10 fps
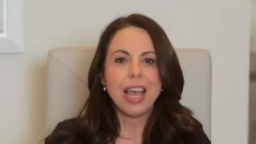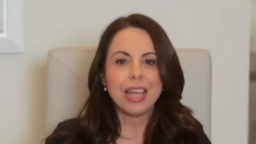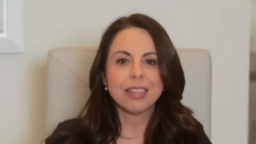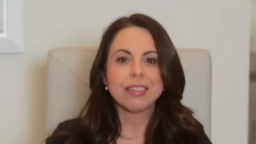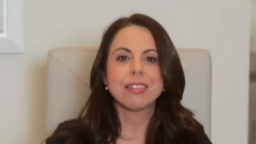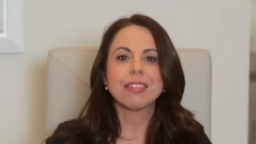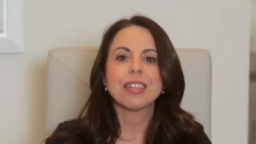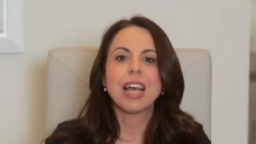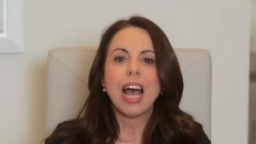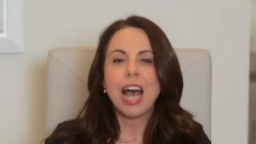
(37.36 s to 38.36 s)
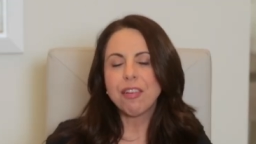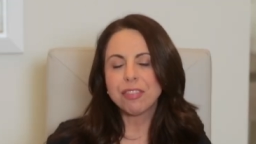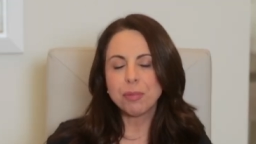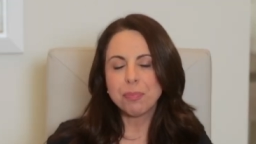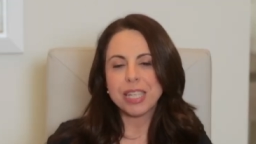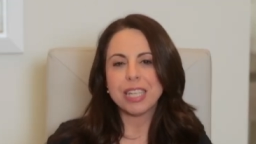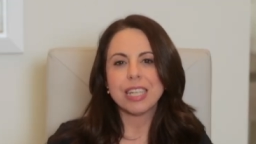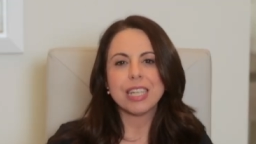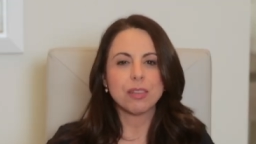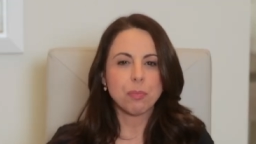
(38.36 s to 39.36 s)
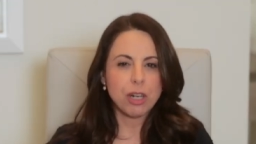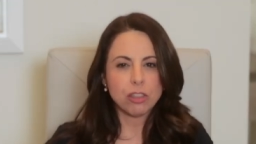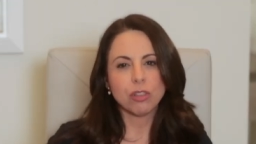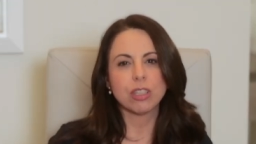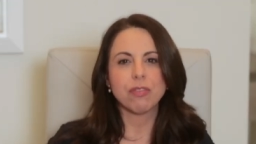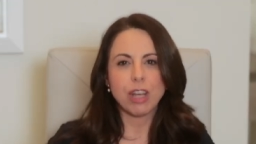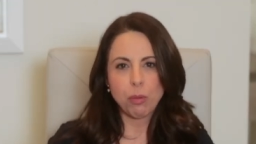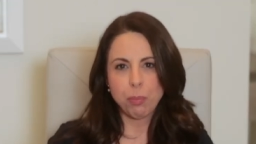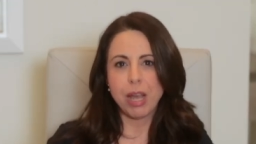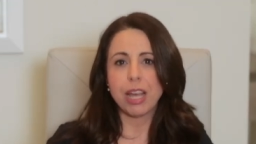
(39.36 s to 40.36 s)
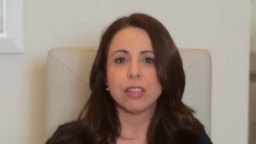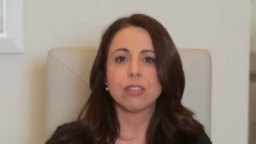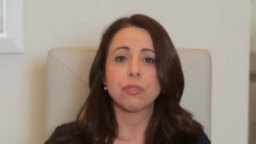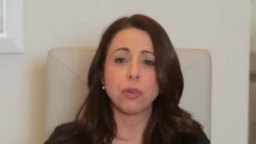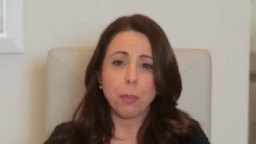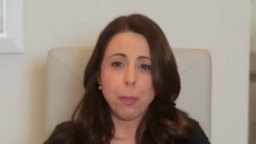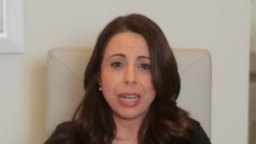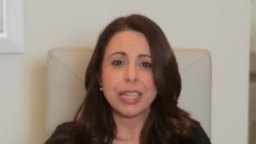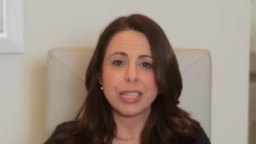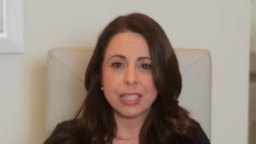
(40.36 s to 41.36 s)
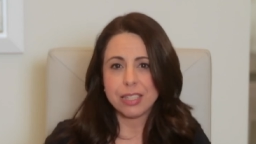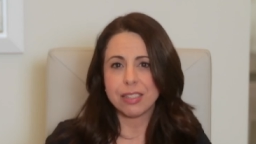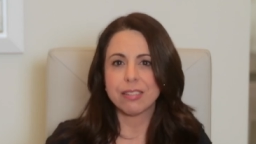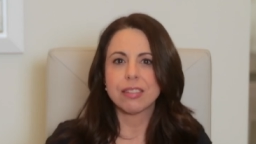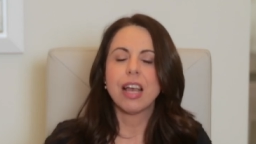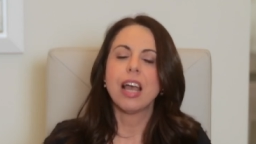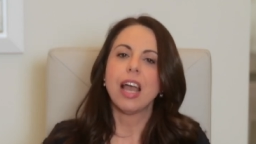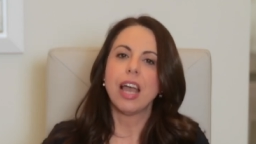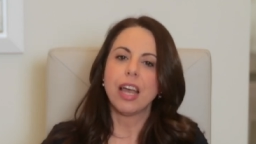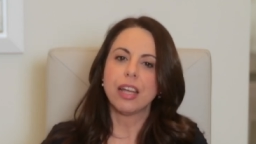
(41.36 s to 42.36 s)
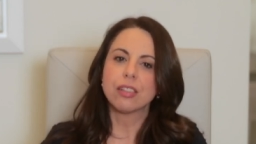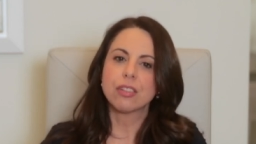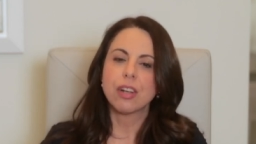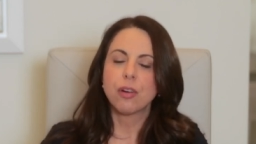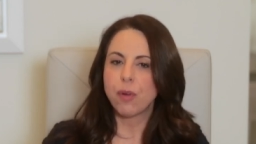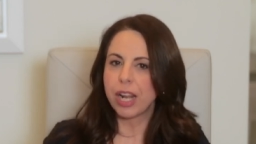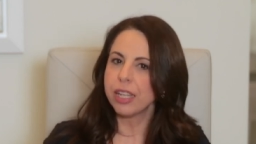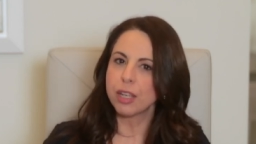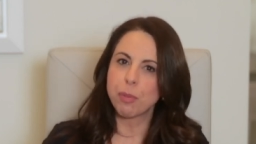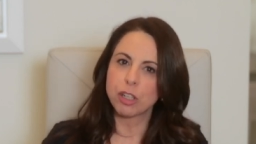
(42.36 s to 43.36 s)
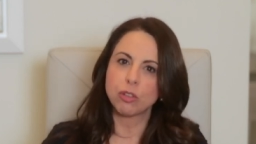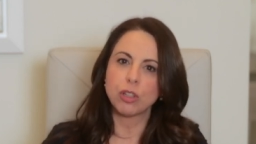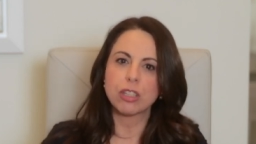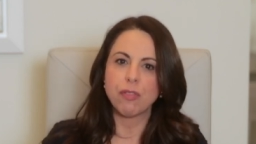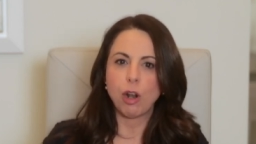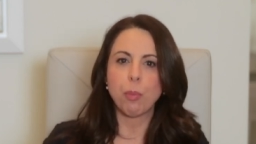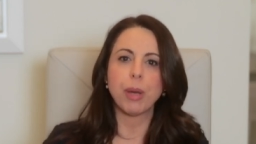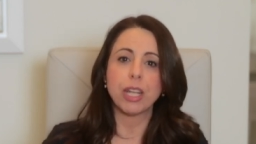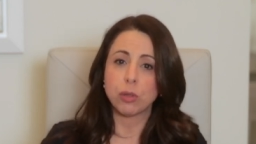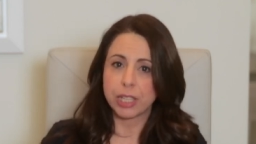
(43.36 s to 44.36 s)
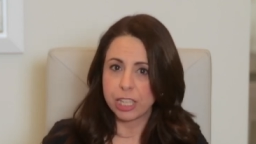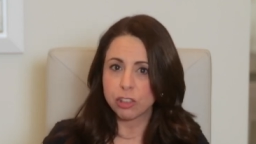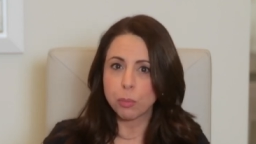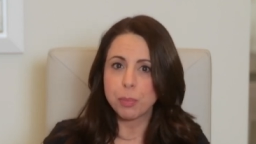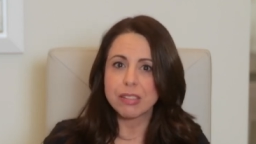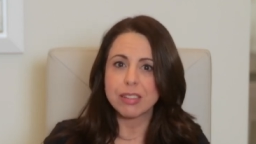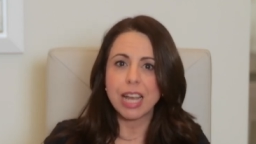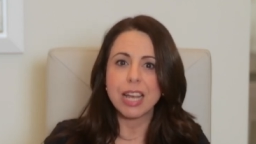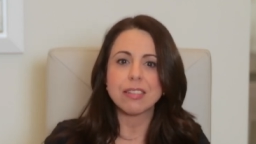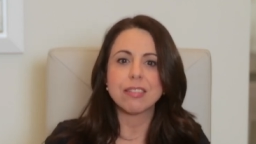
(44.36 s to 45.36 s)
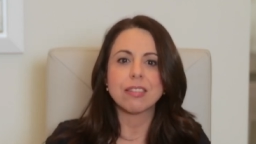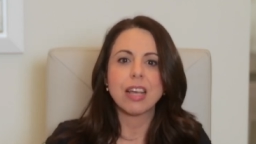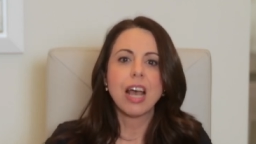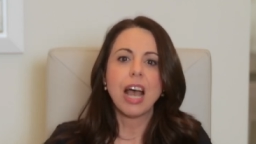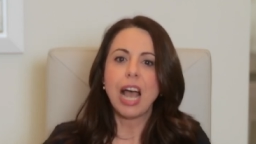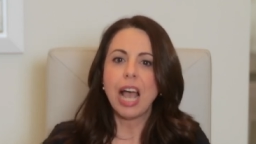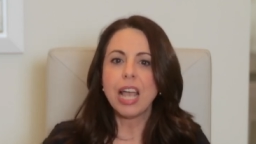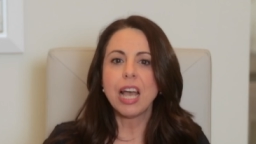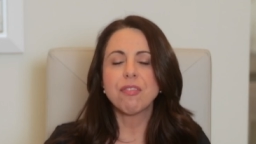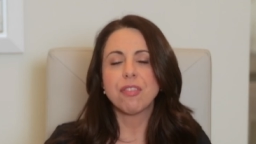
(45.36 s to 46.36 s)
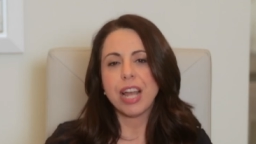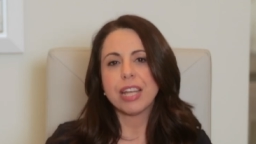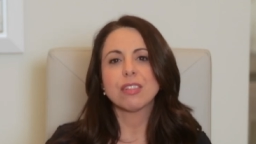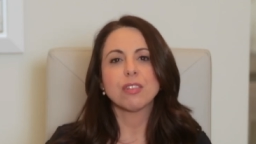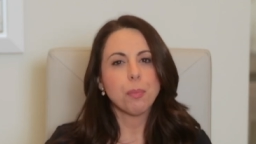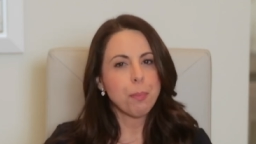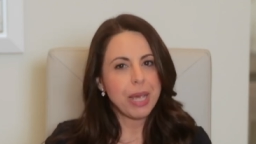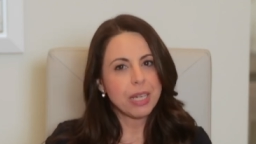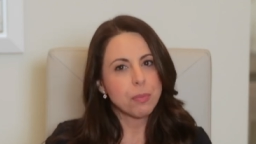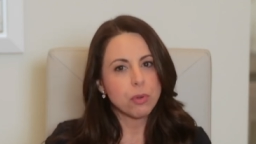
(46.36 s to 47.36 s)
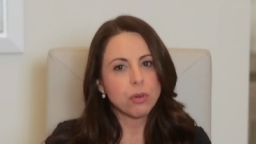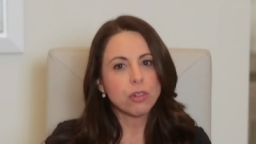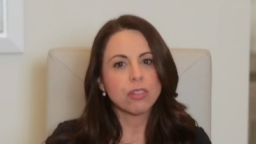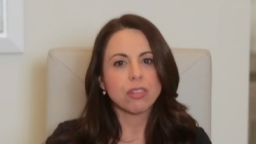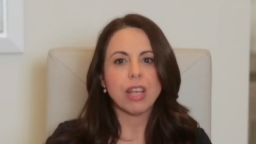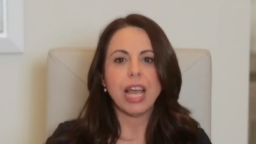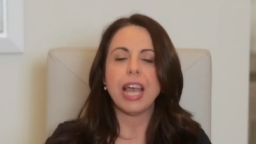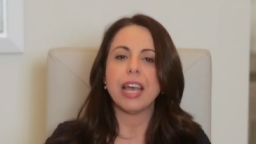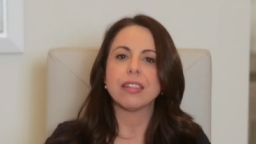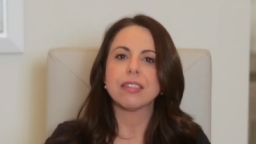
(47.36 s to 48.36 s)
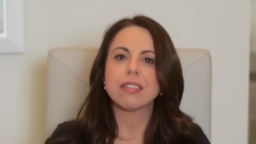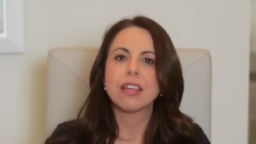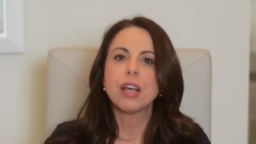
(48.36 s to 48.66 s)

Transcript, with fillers: And after being in personal development for many years and running a personal development education business, I have read many books and